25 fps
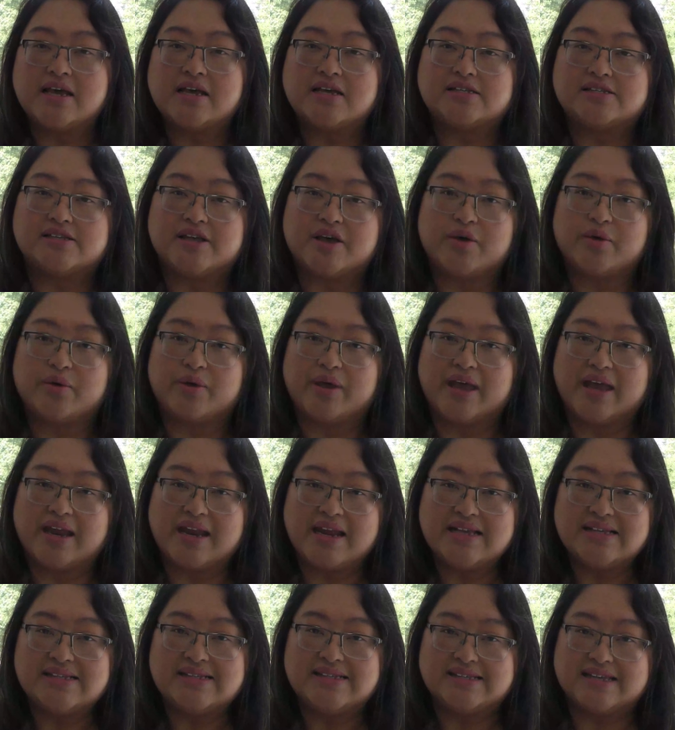So
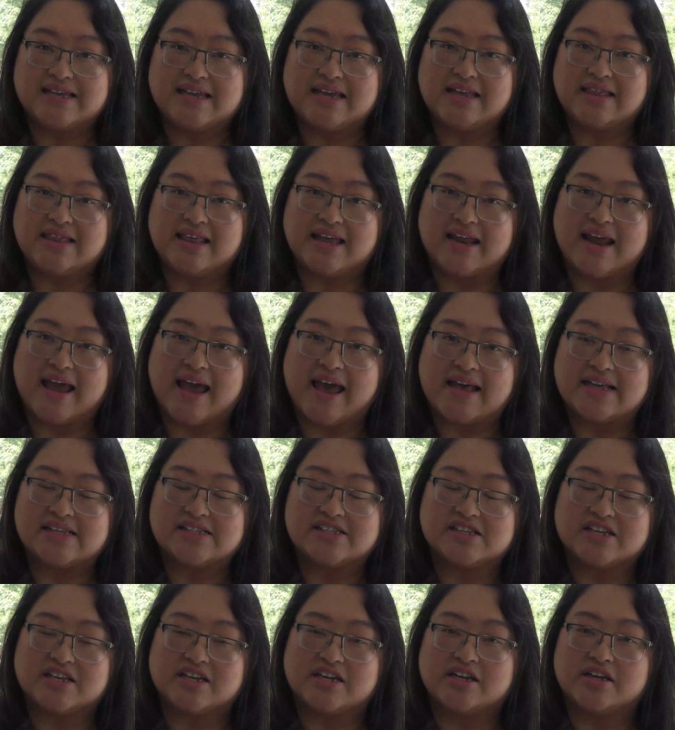any seed that
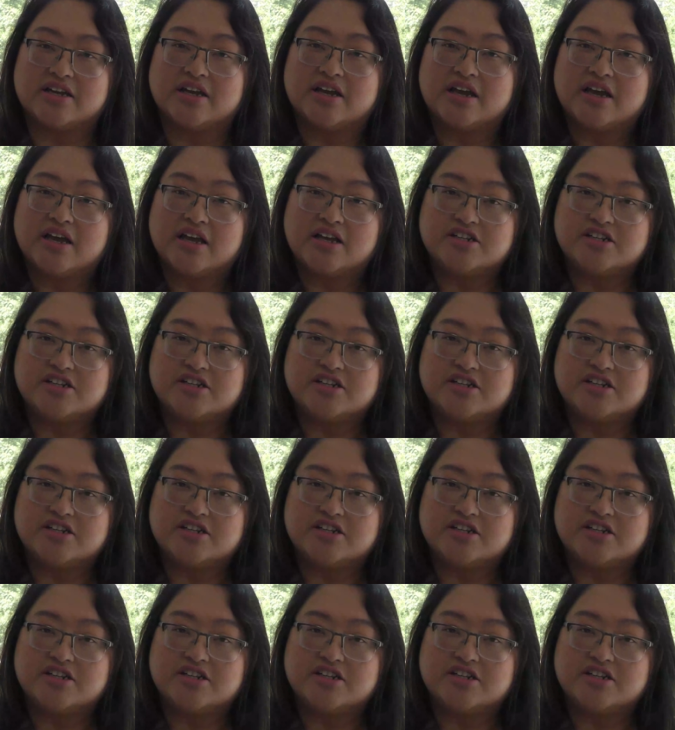has a